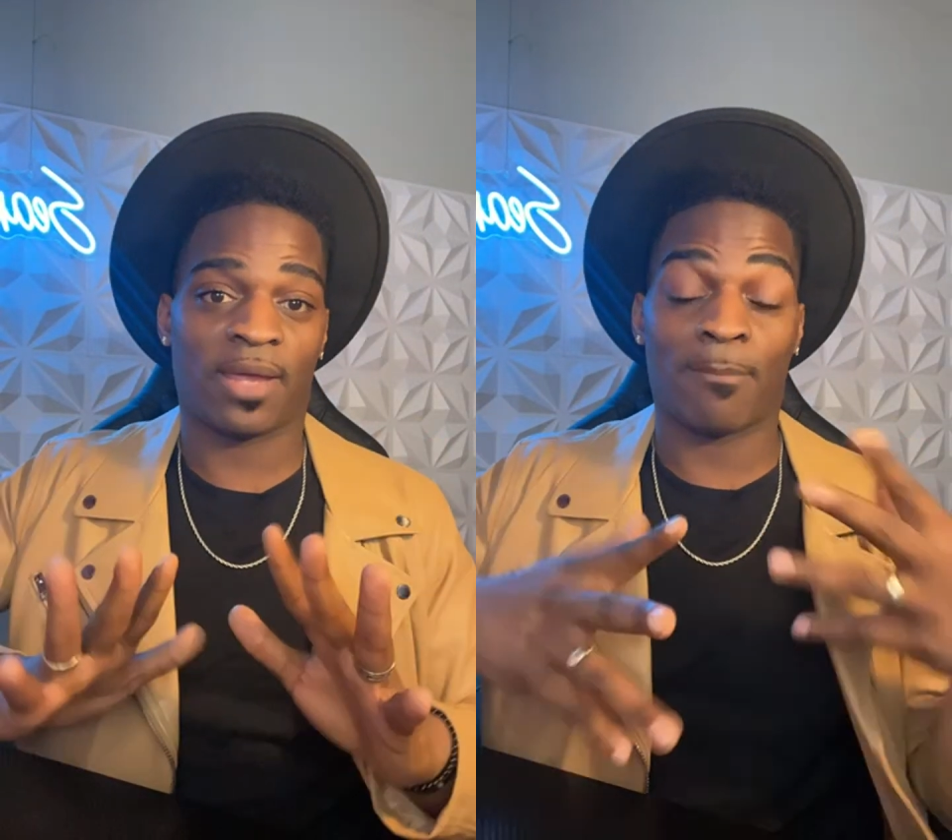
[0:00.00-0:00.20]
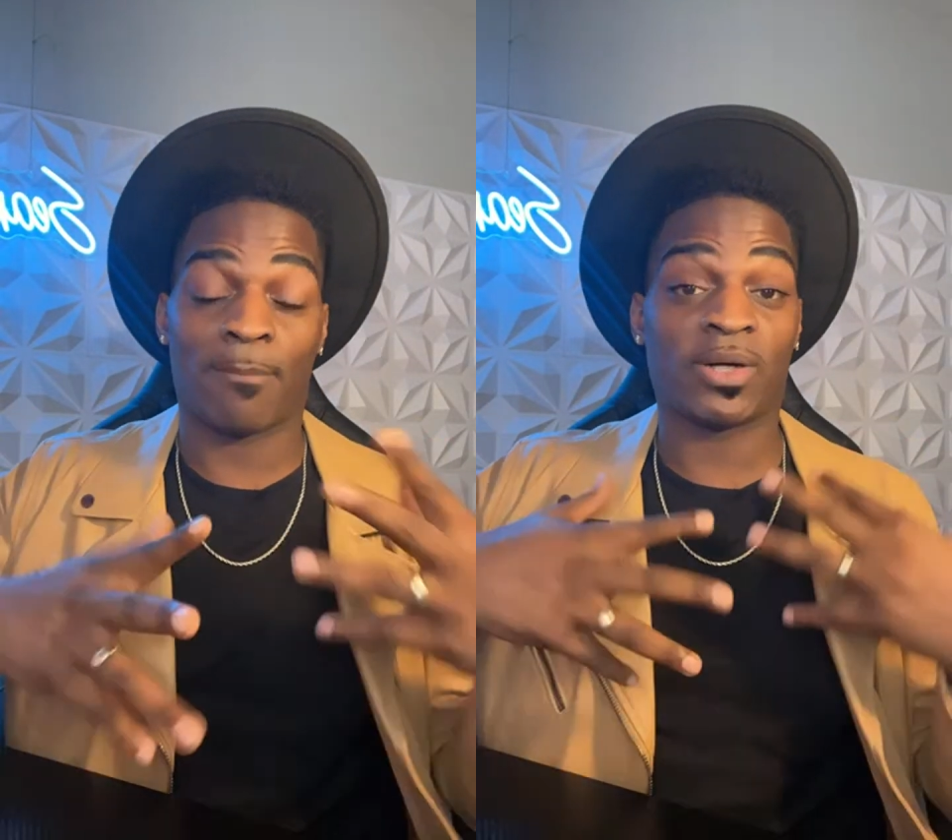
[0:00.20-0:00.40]

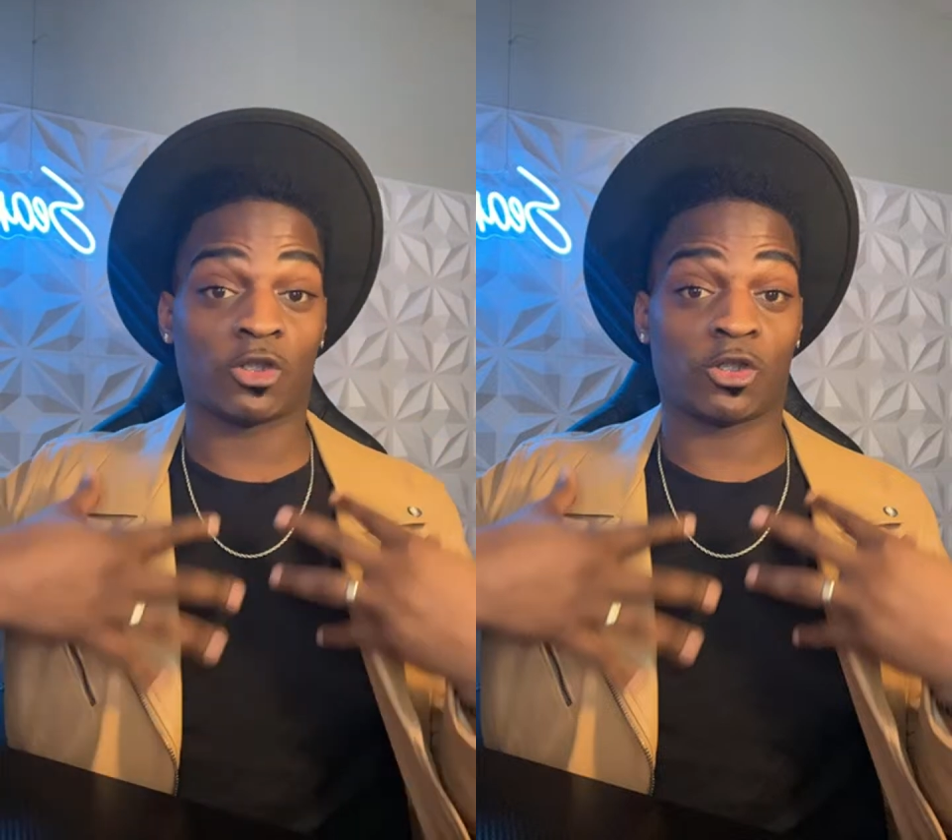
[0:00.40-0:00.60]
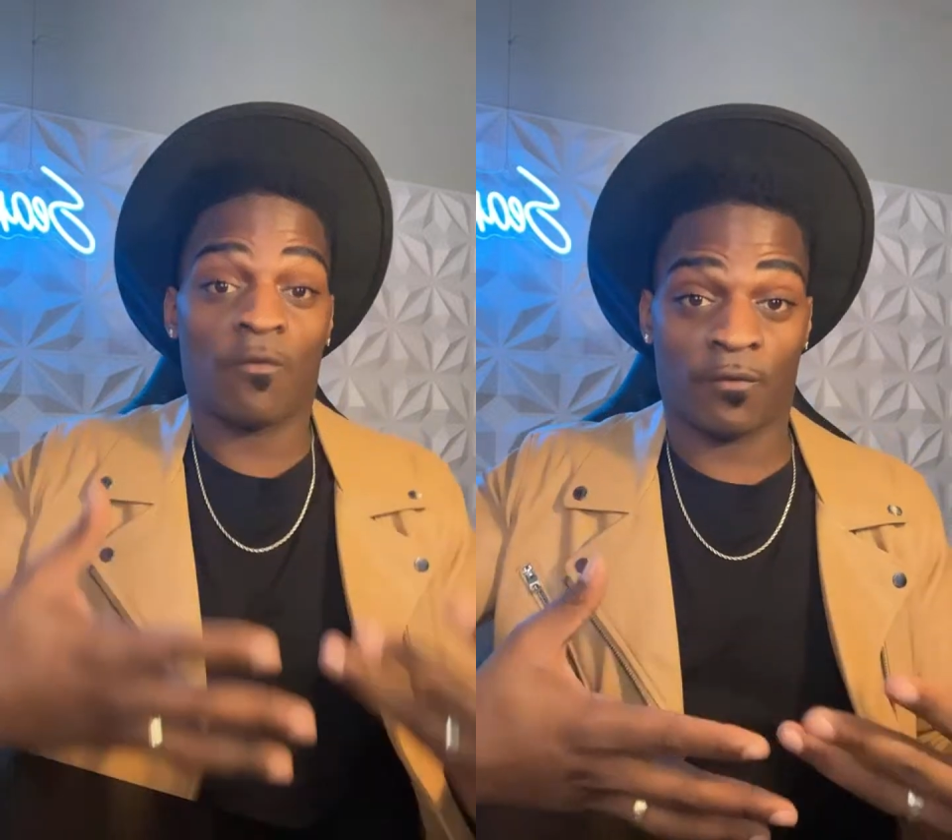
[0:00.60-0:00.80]
that
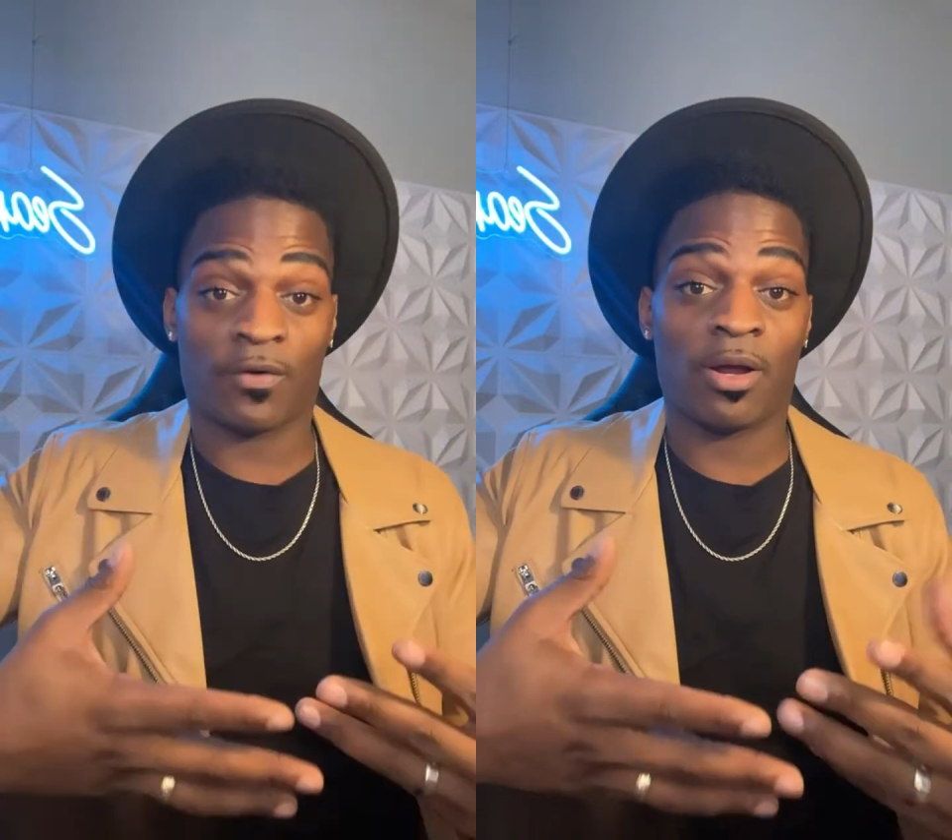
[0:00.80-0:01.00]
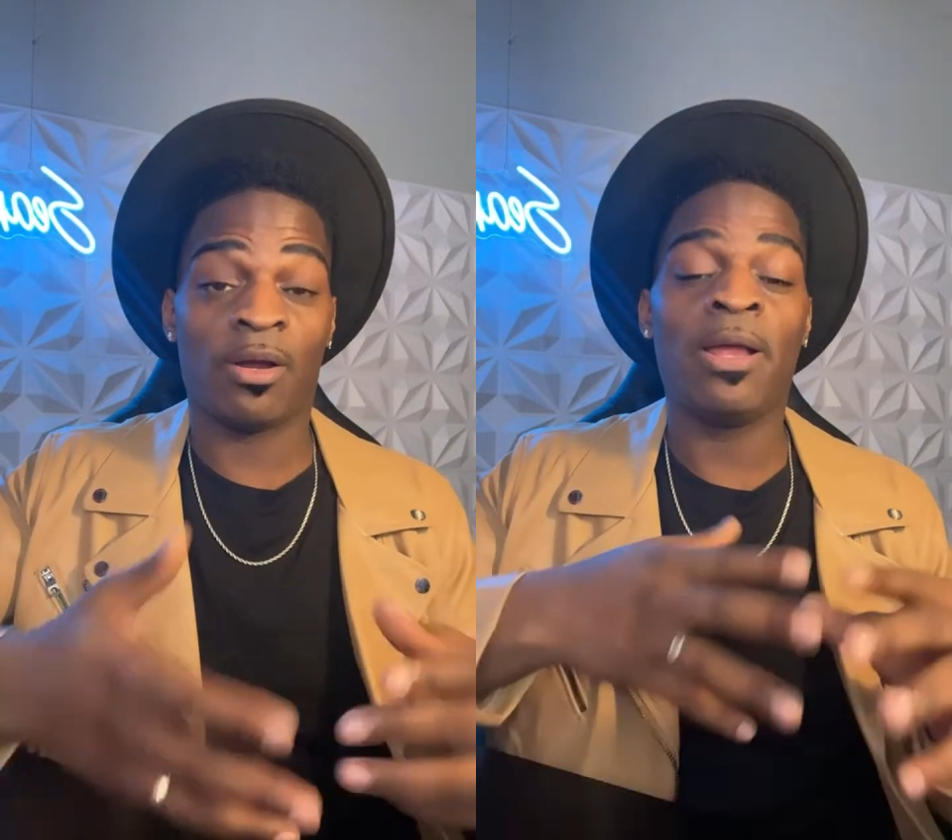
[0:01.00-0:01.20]
pressure's off of
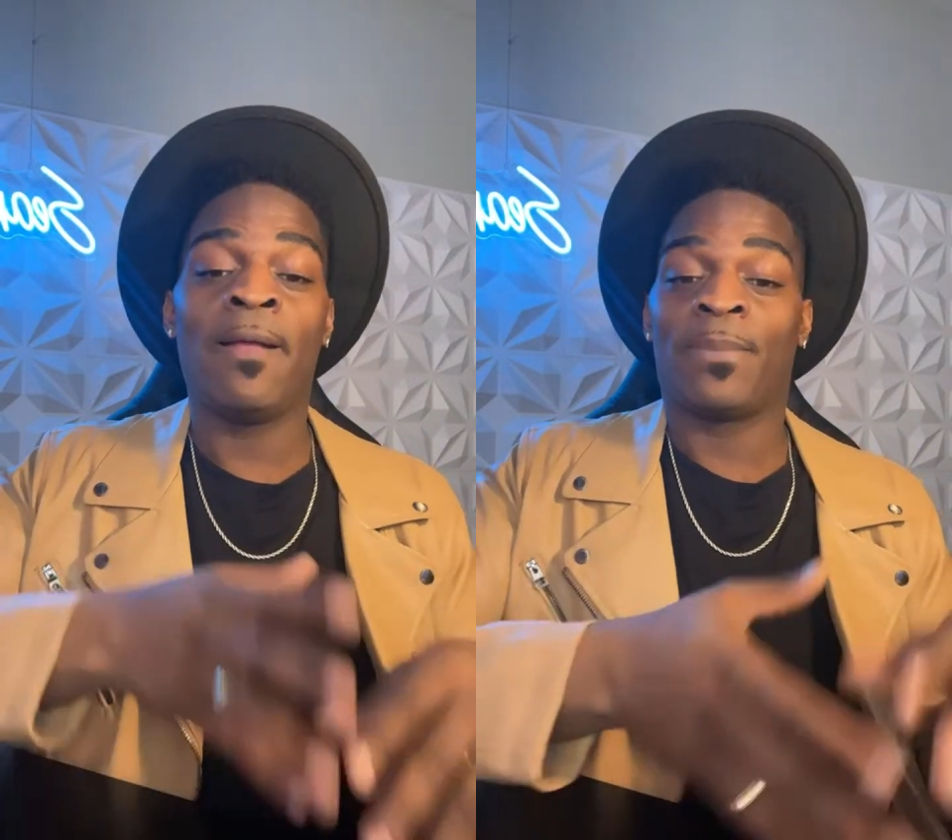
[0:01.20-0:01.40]
her